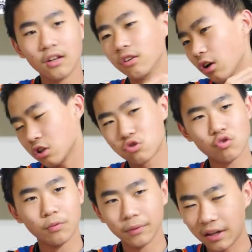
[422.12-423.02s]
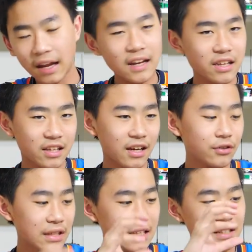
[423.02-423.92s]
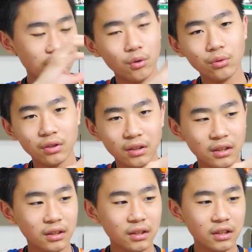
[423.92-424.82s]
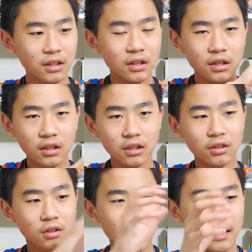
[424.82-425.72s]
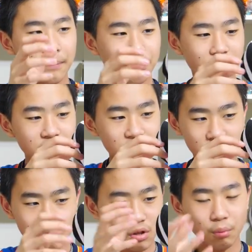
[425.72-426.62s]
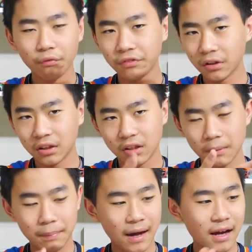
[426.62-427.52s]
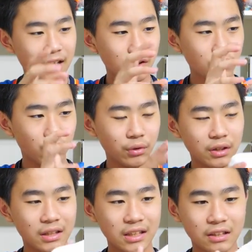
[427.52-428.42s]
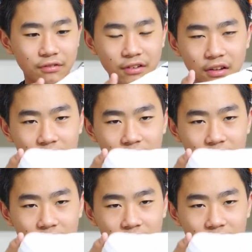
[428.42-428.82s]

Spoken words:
not strobel, not anything else, and it's only here. And I'm pretty sure you won't feel it in the back. You only need to feel it